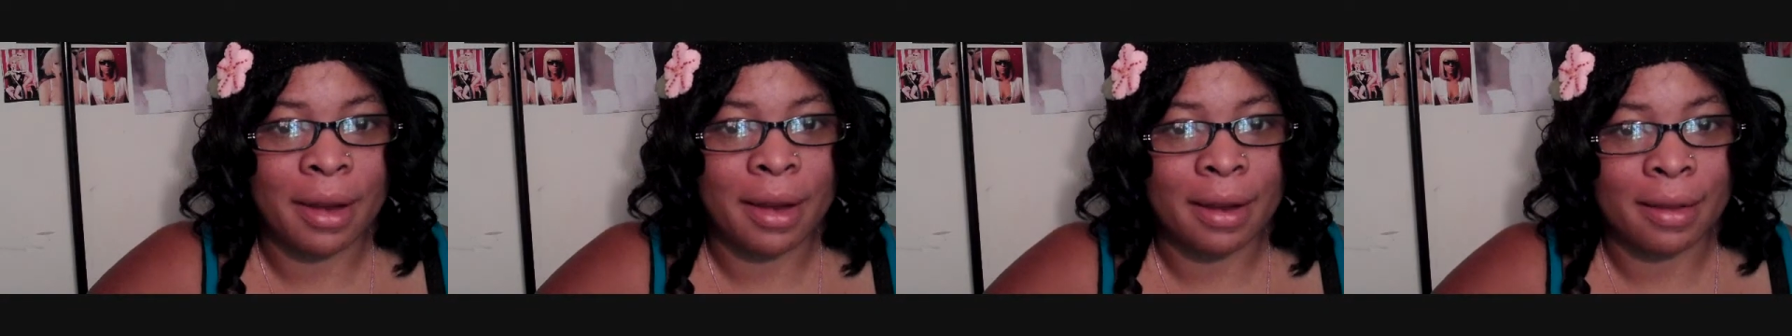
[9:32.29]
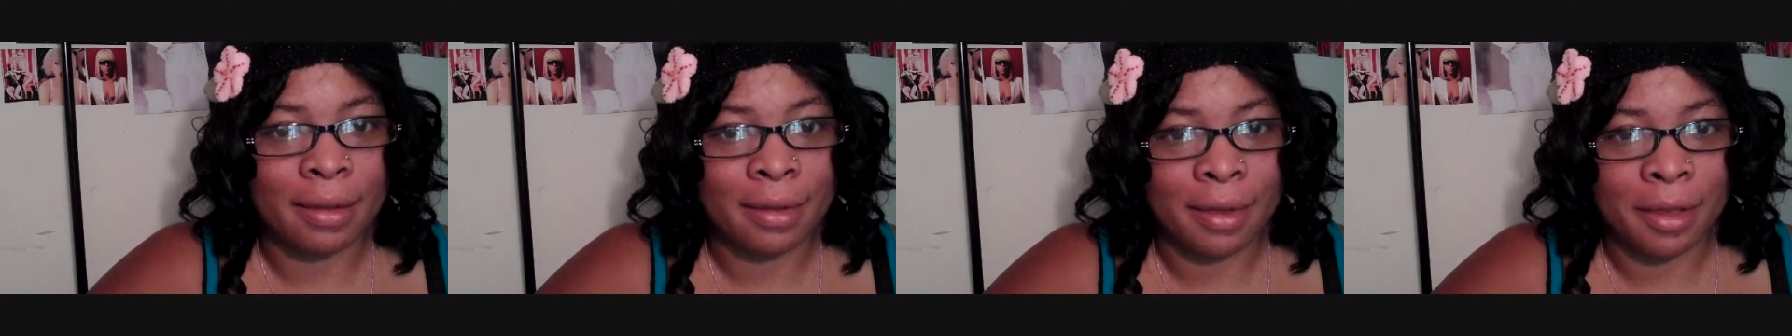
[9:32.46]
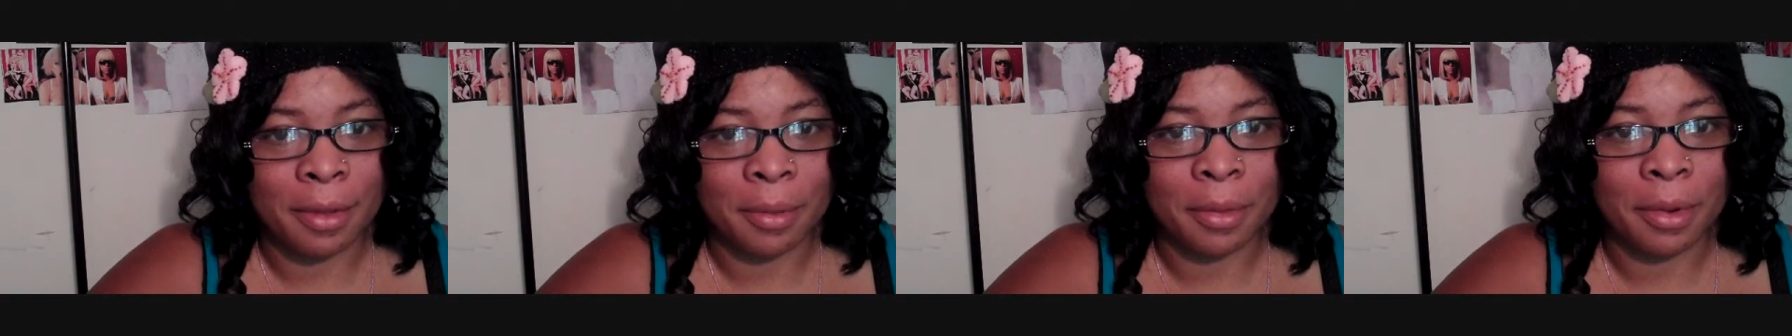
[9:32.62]
and
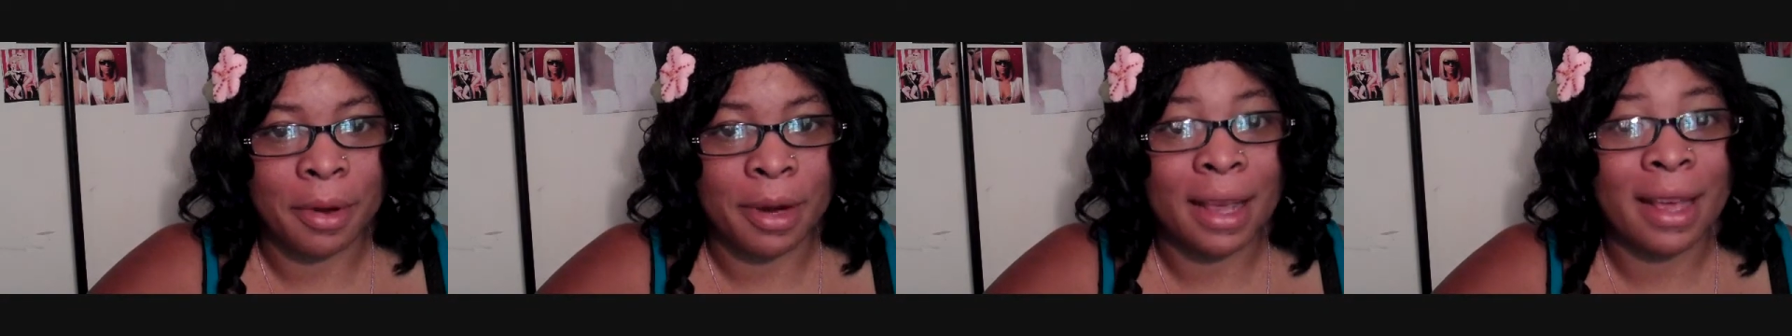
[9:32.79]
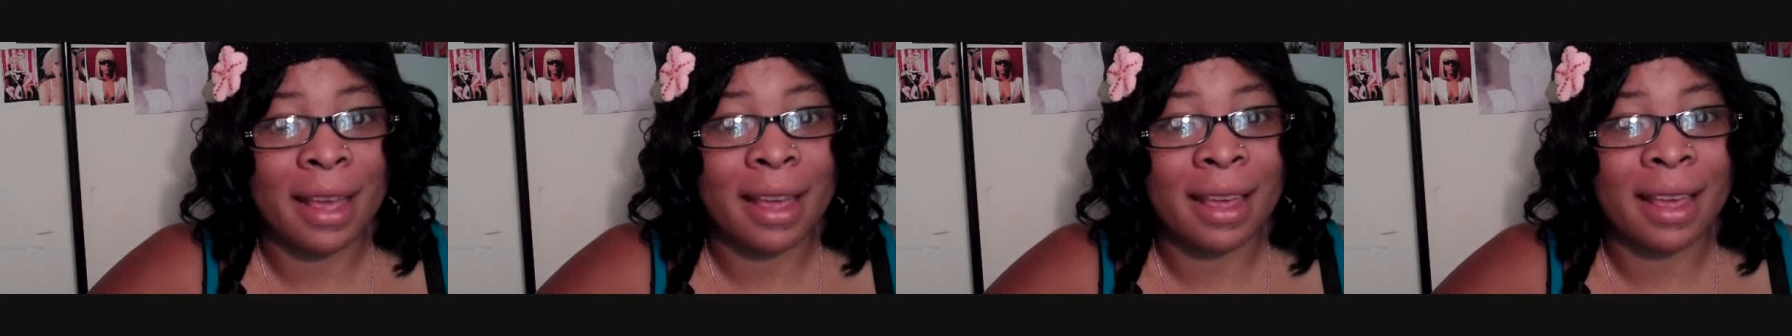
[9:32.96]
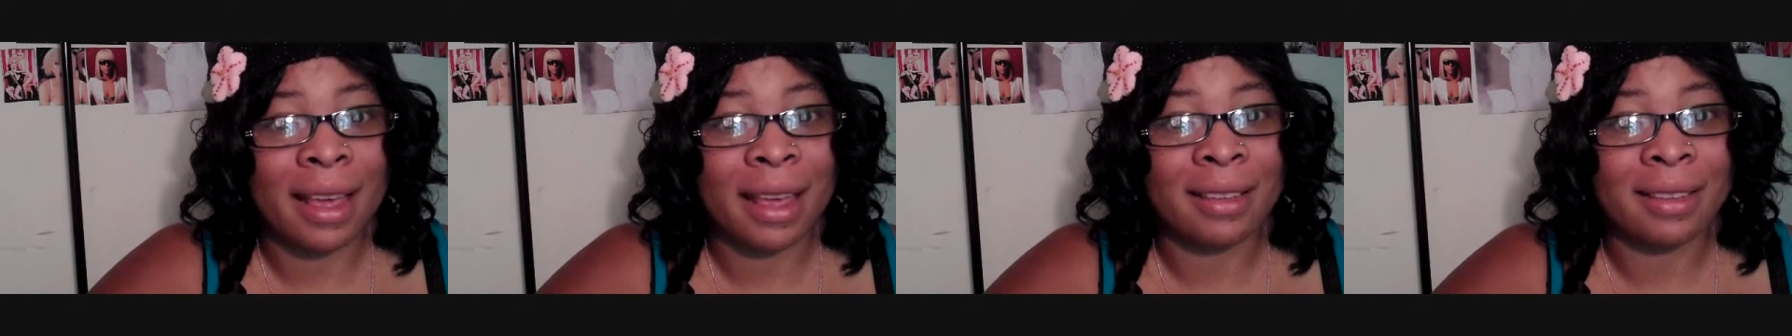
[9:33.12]
December.
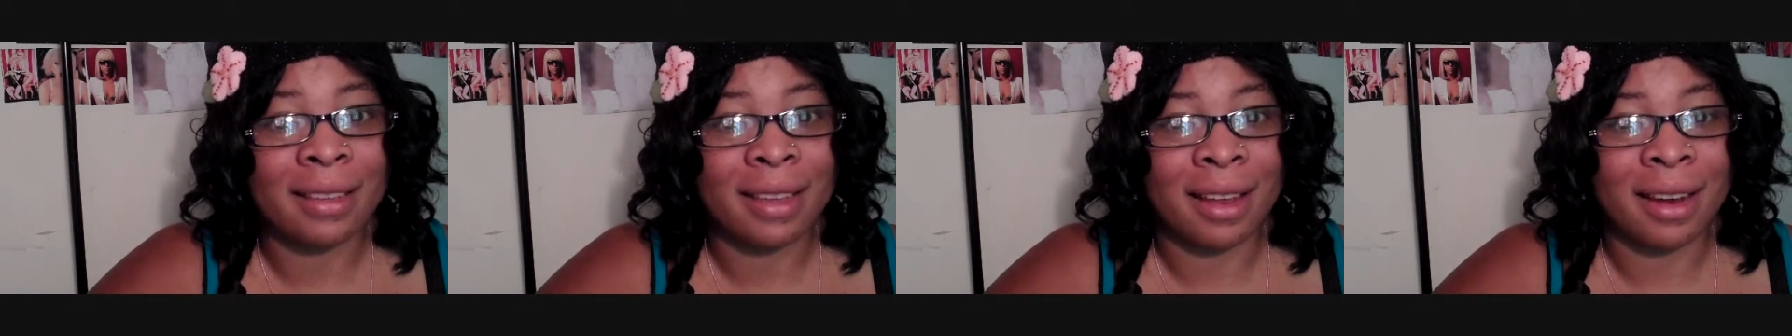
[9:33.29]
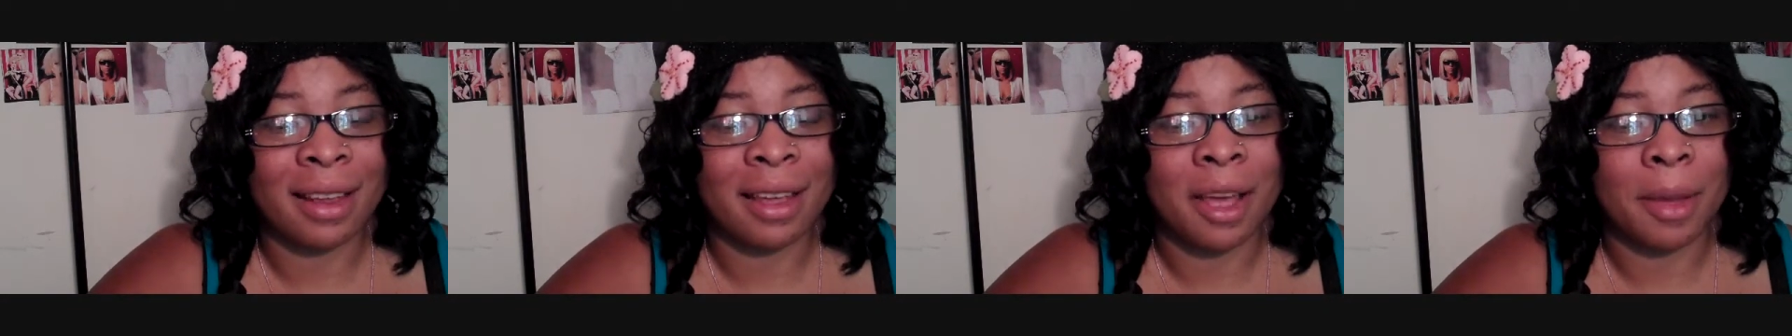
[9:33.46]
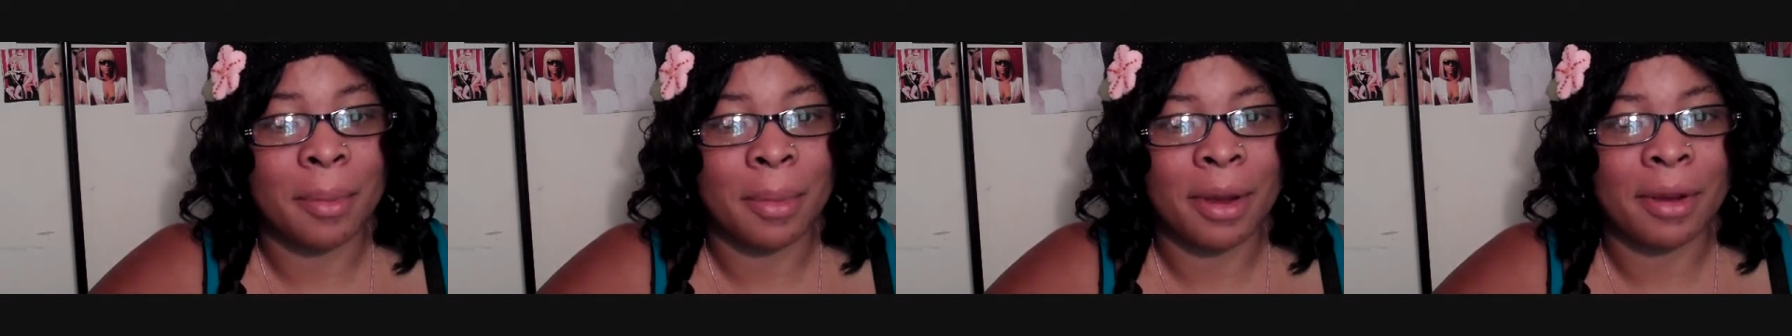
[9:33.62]
It's
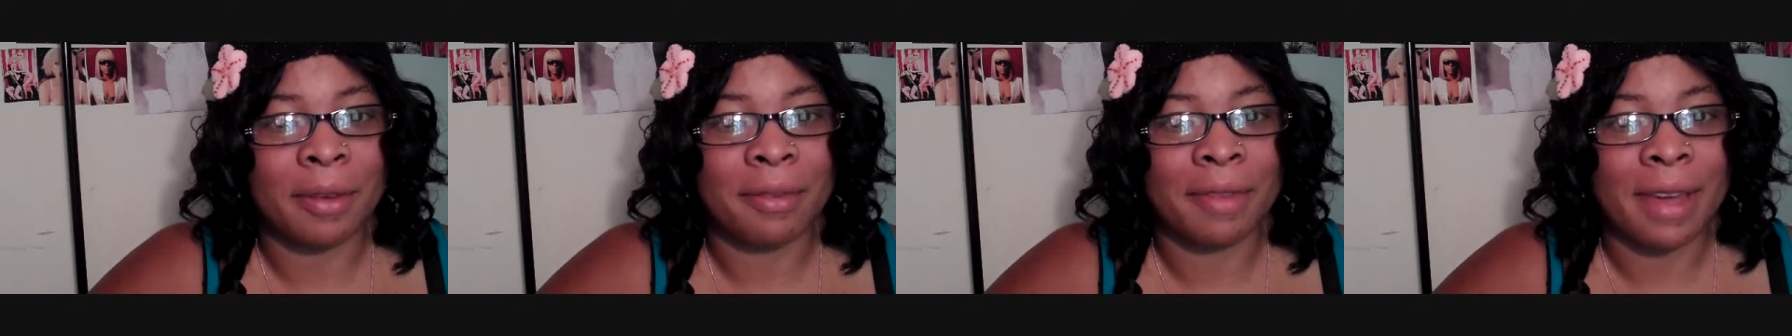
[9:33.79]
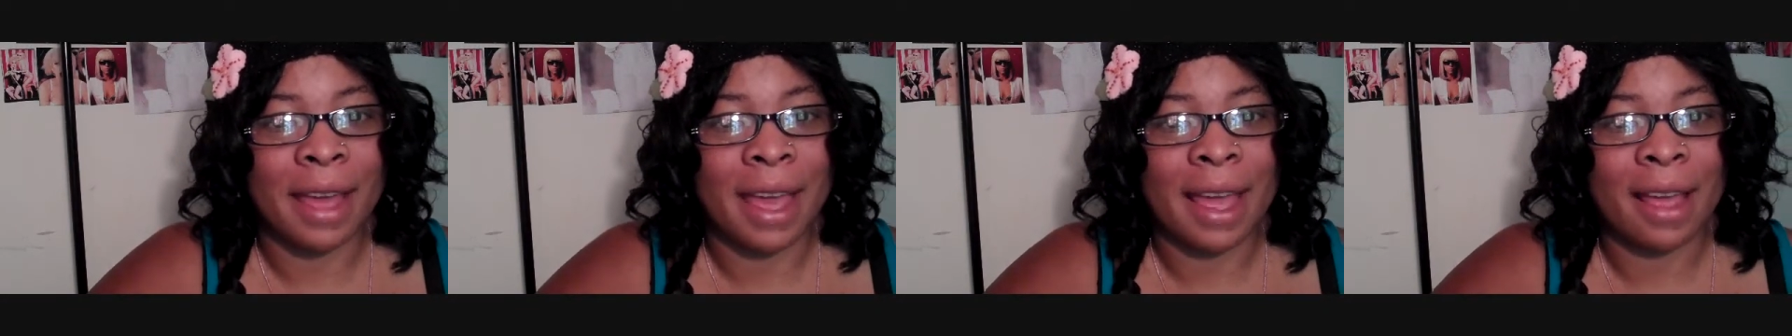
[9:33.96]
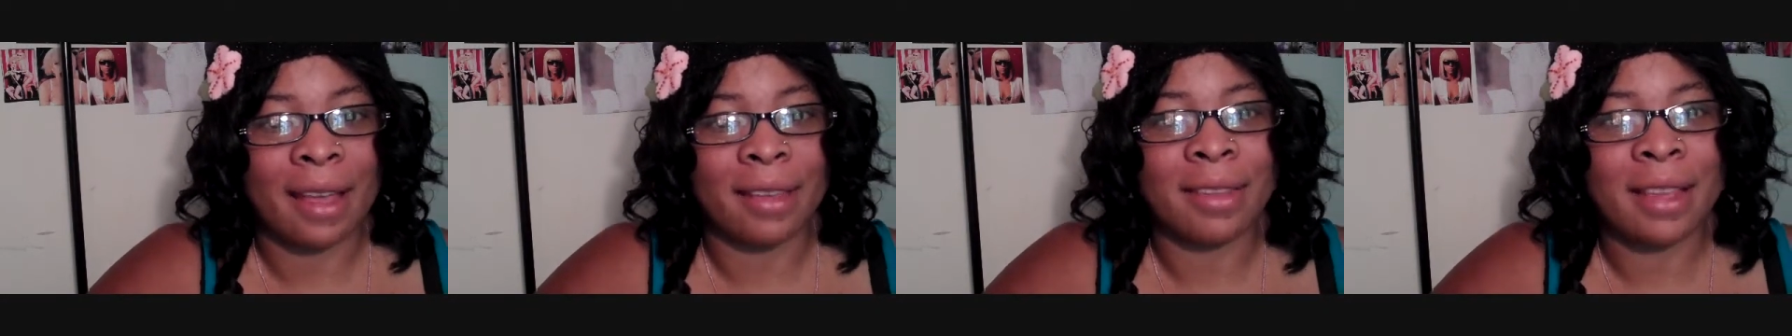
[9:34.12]
going to come here
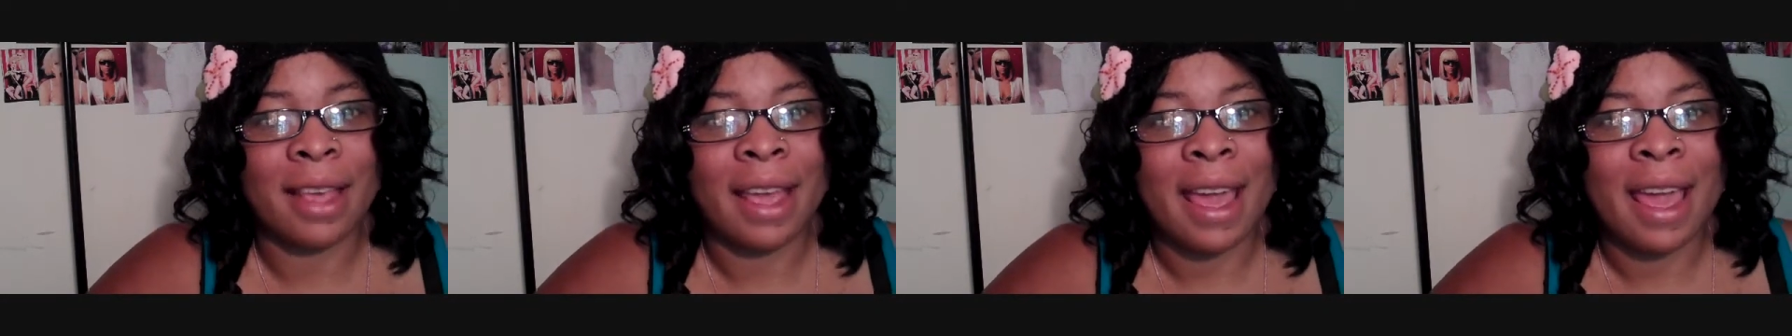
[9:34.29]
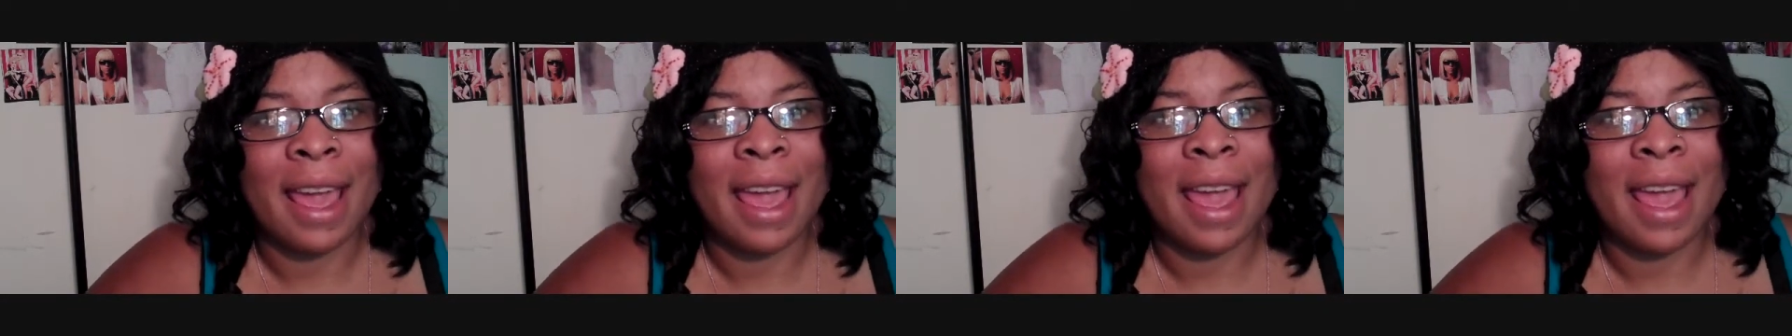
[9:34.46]
fast.